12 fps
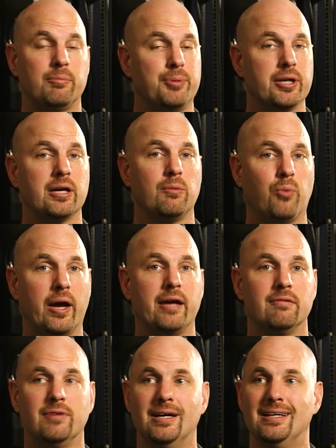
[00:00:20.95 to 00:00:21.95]
a pretty good
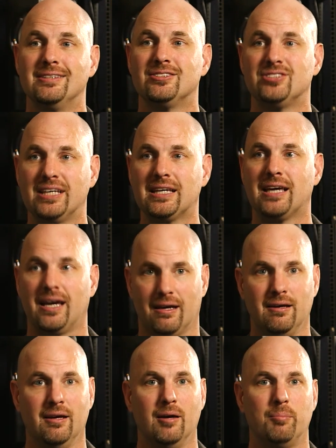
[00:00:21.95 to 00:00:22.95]
way of syncing,